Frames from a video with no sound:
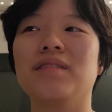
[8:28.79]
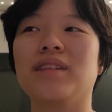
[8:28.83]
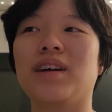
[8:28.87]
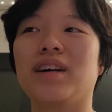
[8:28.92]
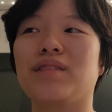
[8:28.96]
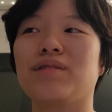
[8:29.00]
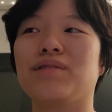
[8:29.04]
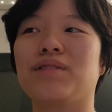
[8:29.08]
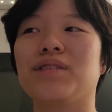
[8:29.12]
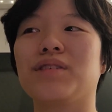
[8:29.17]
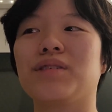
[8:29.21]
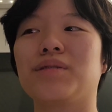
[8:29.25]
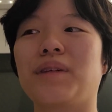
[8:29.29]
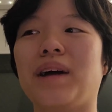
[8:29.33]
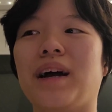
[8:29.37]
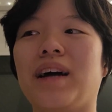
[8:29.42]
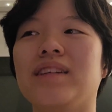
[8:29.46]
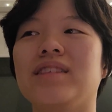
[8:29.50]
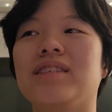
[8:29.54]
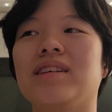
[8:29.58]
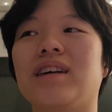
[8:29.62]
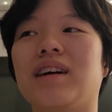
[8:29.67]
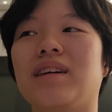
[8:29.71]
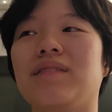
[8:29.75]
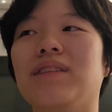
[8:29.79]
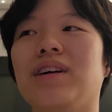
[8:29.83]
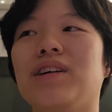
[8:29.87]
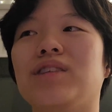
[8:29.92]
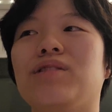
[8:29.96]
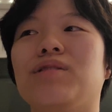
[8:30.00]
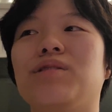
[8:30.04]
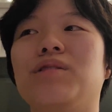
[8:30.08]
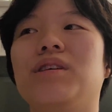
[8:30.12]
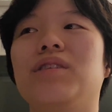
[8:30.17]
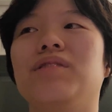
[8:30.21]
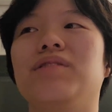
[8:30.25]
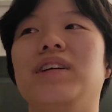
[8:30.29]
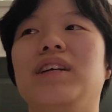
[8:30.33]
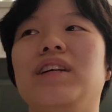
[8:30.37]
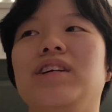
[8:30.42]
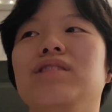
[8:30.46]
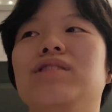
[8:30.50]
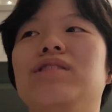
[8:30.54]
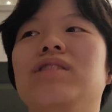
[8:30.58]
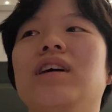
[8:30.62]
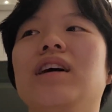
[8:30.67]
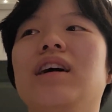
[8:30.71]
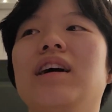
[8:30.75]
Like for the rats I have like 3 of
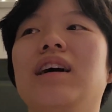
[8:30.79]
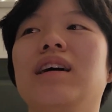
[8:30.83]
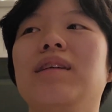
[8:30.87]
each,